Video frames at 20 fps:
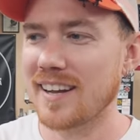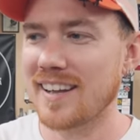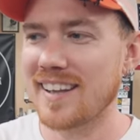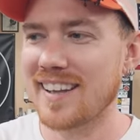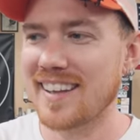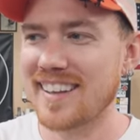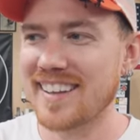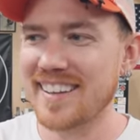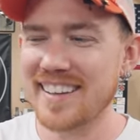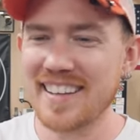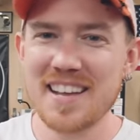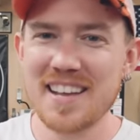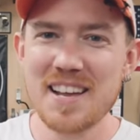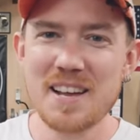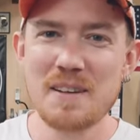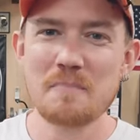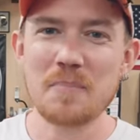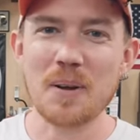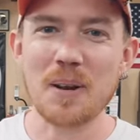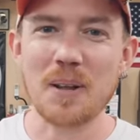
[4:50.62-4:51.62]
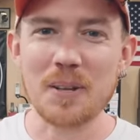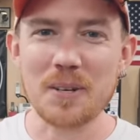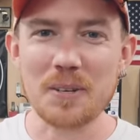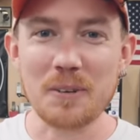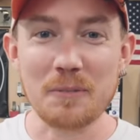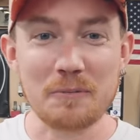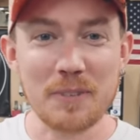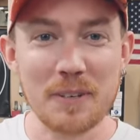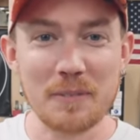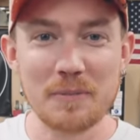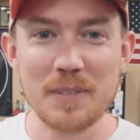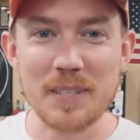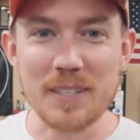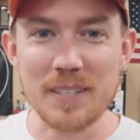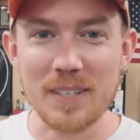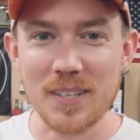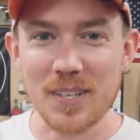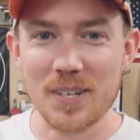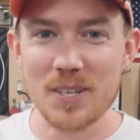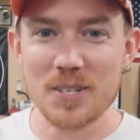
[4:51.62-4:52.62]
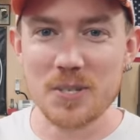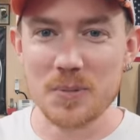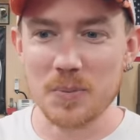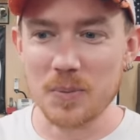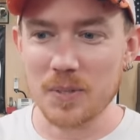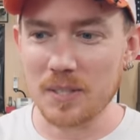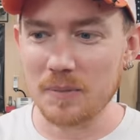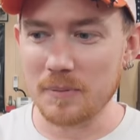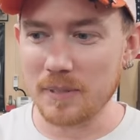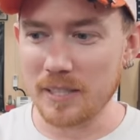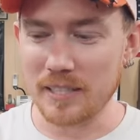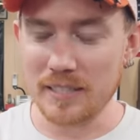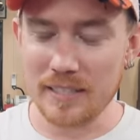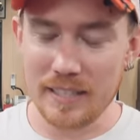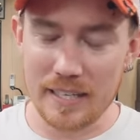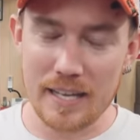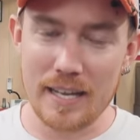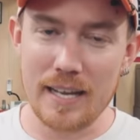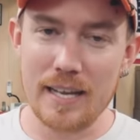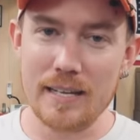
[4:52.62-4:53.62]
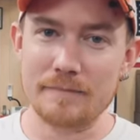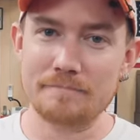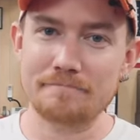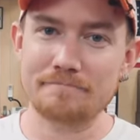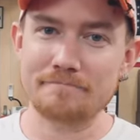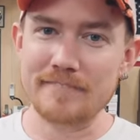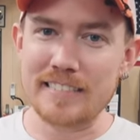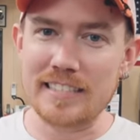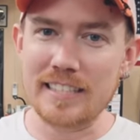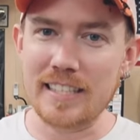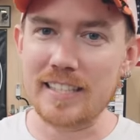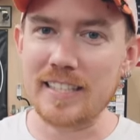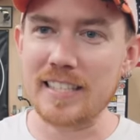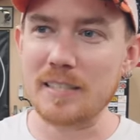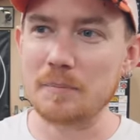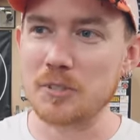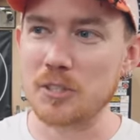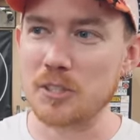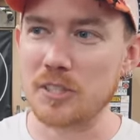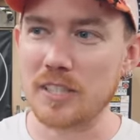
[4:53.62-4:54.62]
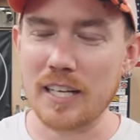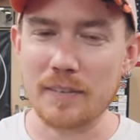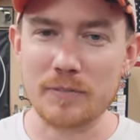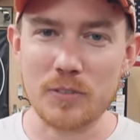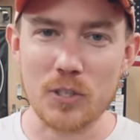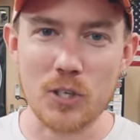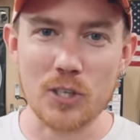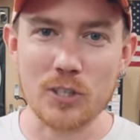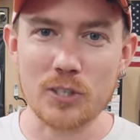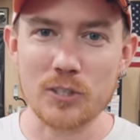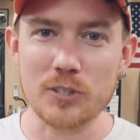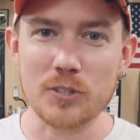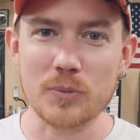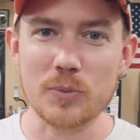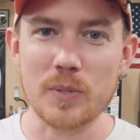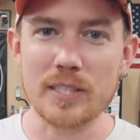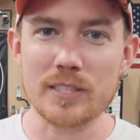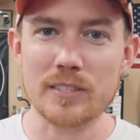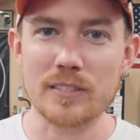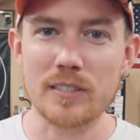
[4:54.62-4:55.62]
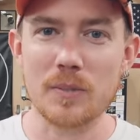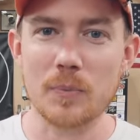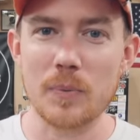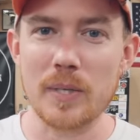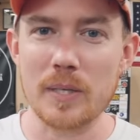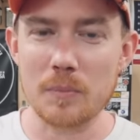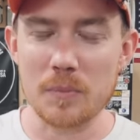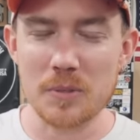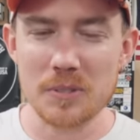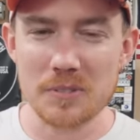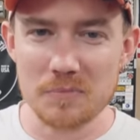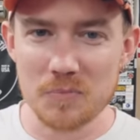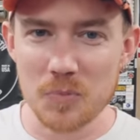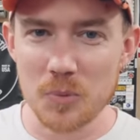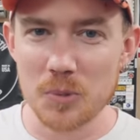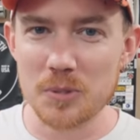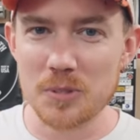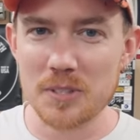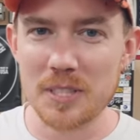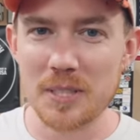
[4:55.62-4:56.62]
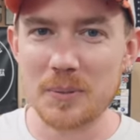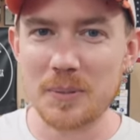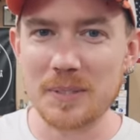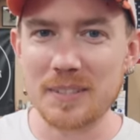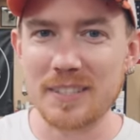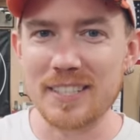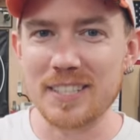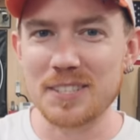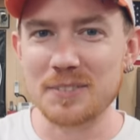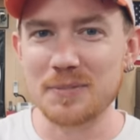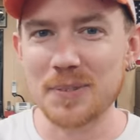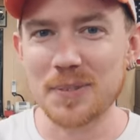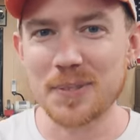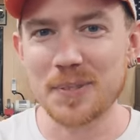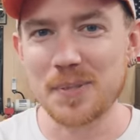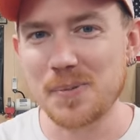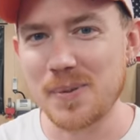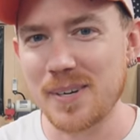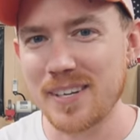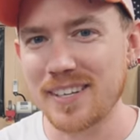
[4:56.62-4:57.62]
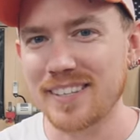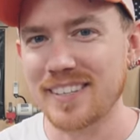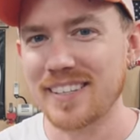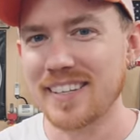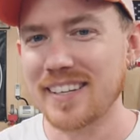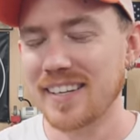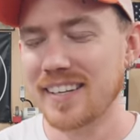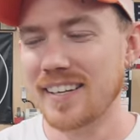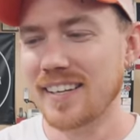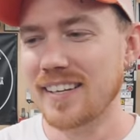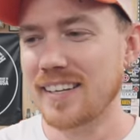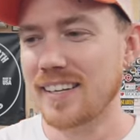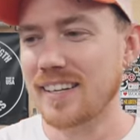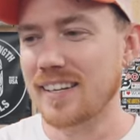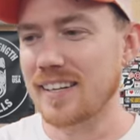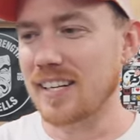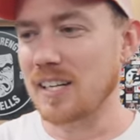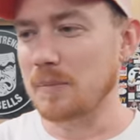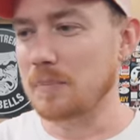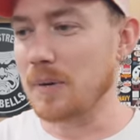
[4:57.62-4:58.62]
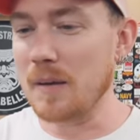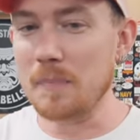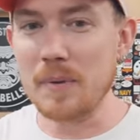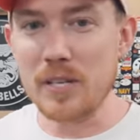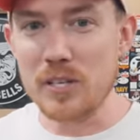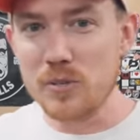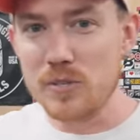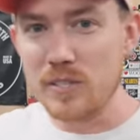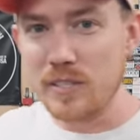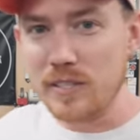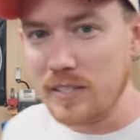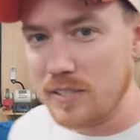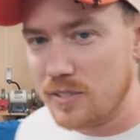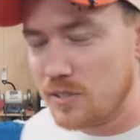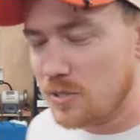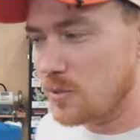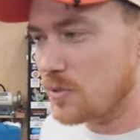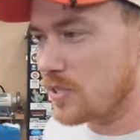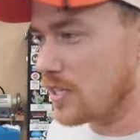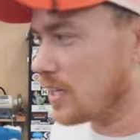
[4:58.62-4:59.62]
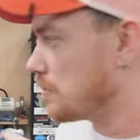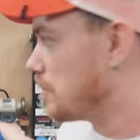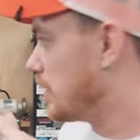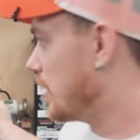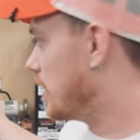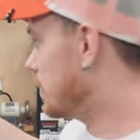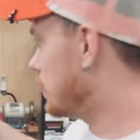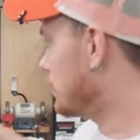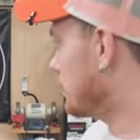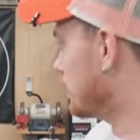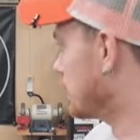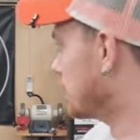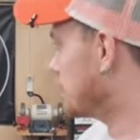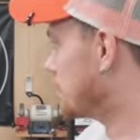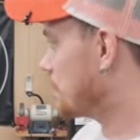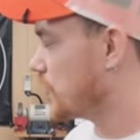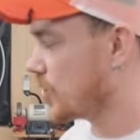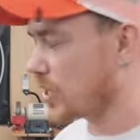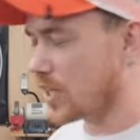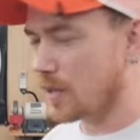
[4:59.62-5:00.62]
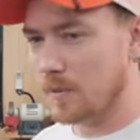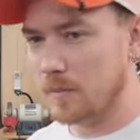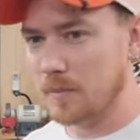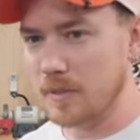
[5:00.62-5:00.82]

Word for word: put 150 in the larger one, I'm like, yeah, I think I'm just going to have to earn the rest of the weight. We'll, we'll stick with these for a little while. Uh, but I've been using these two sandbags for a couple